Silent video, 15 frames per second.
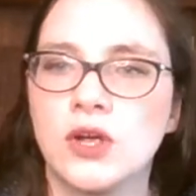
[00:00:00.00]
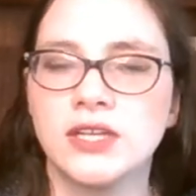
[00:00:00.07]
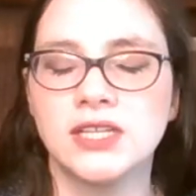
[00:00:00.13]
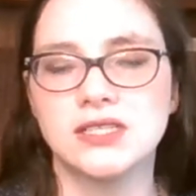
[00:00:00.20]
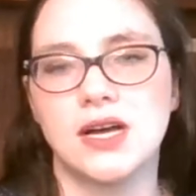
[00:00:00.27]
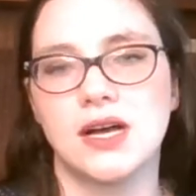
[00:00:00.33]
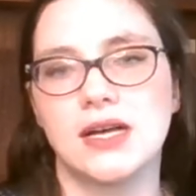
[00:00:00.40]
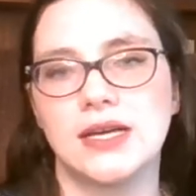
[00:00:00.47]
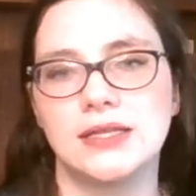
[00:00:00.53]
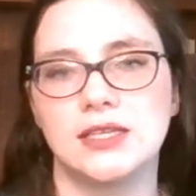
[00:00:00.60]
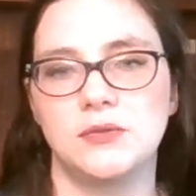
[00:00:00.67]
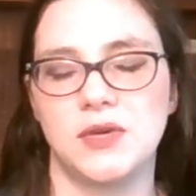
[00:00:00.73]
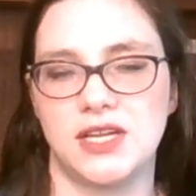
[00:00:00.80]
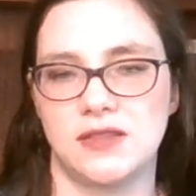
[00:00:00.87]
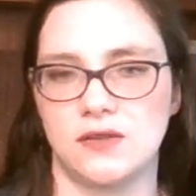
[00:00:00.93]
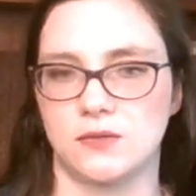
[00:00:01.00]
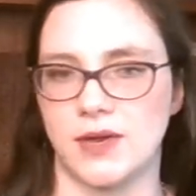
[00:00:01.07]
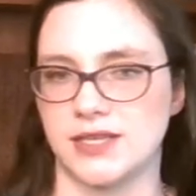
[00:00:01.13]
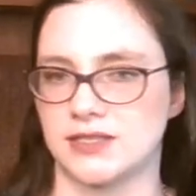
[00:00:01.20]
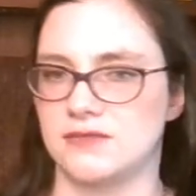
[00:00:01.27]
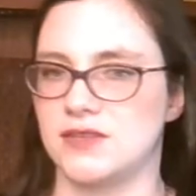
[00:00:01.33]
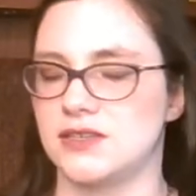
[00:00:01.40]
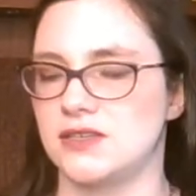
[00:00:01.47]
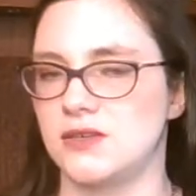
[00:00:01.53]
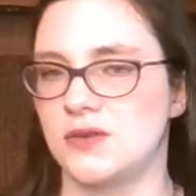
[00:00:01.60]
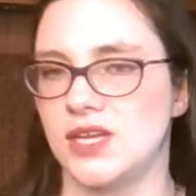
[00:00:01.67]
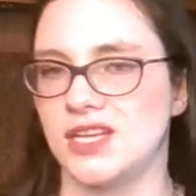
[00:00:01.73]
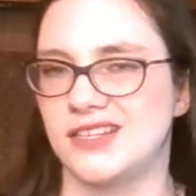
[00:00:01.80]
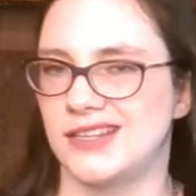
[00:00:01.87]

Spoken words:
going to talk a little bit in the rest of this unit,